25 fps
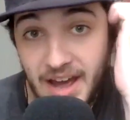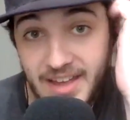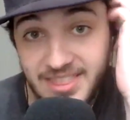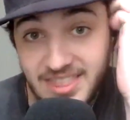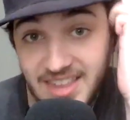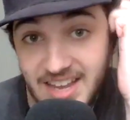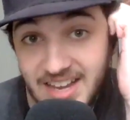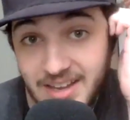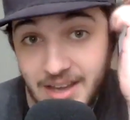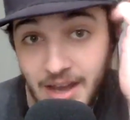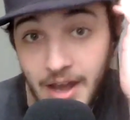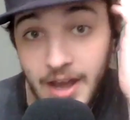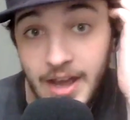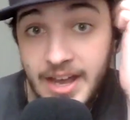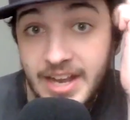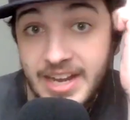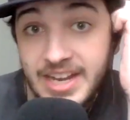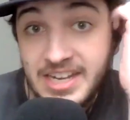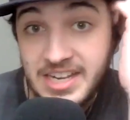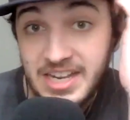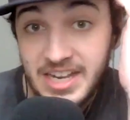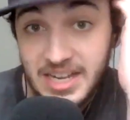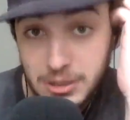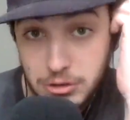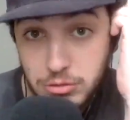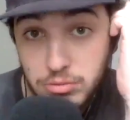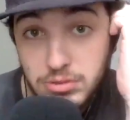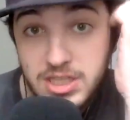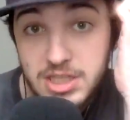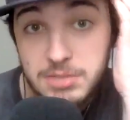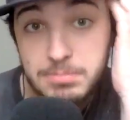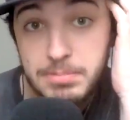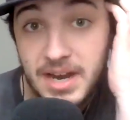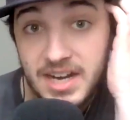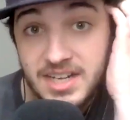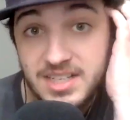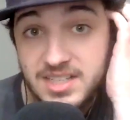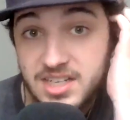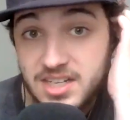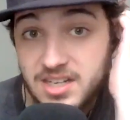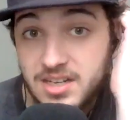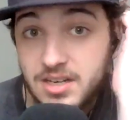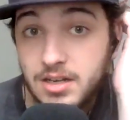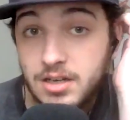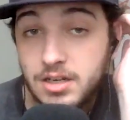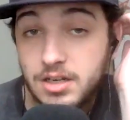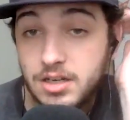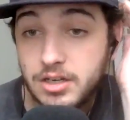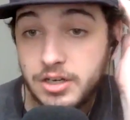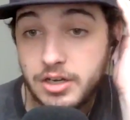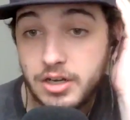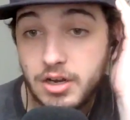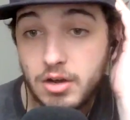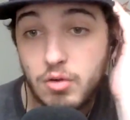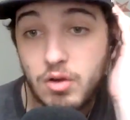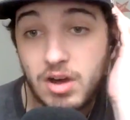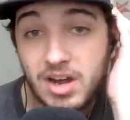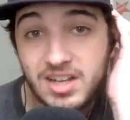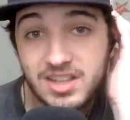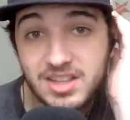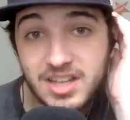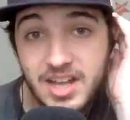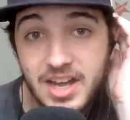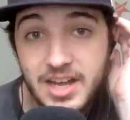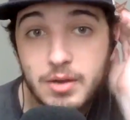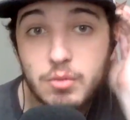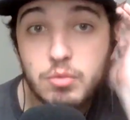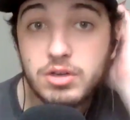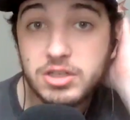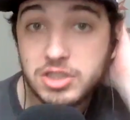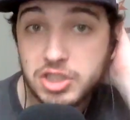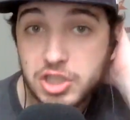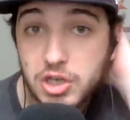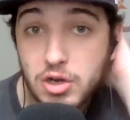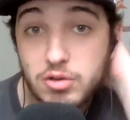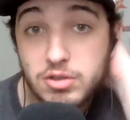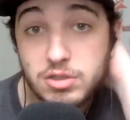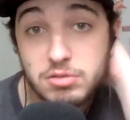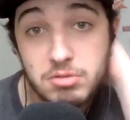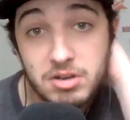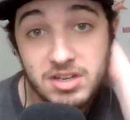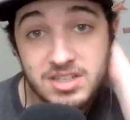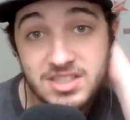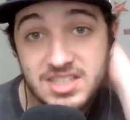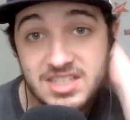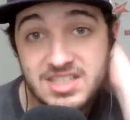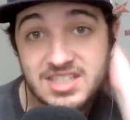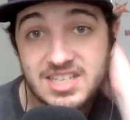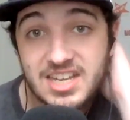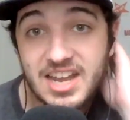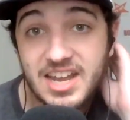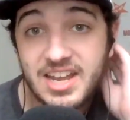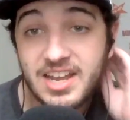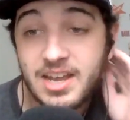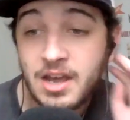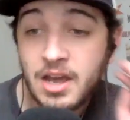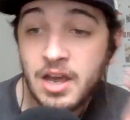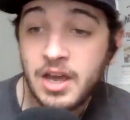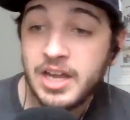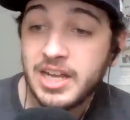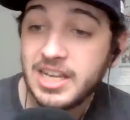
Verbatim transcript: I think he is respected, you know, unlike what Jones wants to say.